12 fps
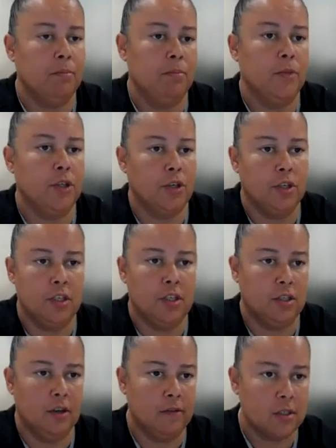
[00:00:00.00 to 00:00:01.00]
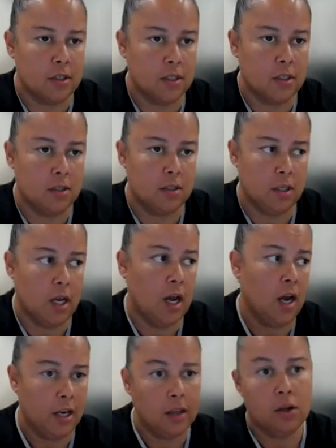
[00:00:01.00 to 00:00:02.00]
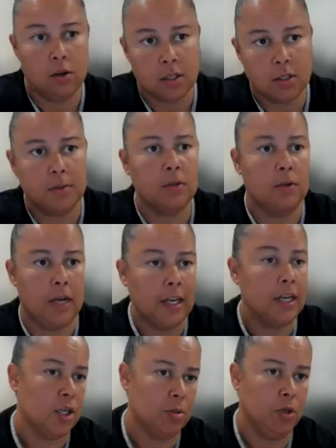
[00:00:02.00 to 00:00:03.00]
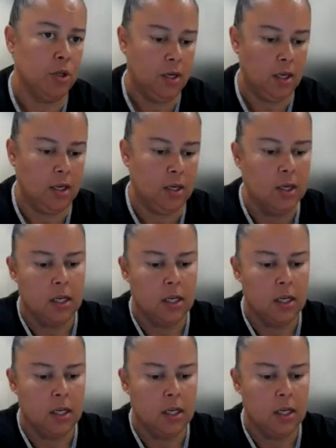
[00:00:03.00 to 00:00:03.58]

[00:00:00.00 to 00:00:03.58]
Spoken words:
maternity services in the hospital and in community.